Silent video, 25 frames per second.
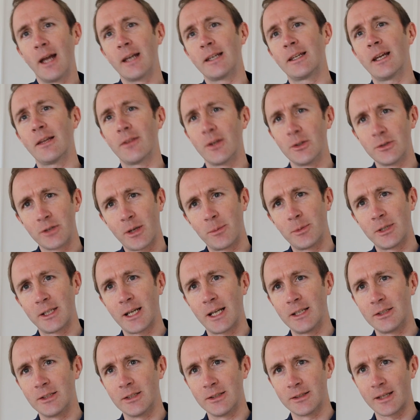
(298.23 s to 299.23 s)
get those
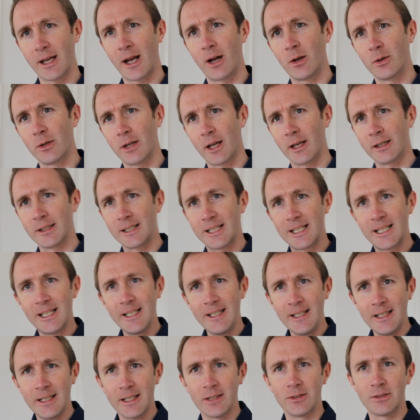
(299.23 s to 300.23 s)
applications out and
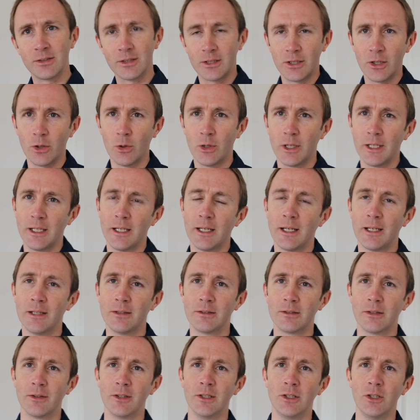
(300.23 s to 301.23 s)
cleanly and securely
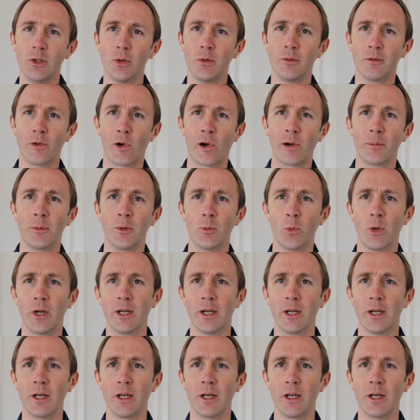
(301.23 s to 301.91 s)
into the new environment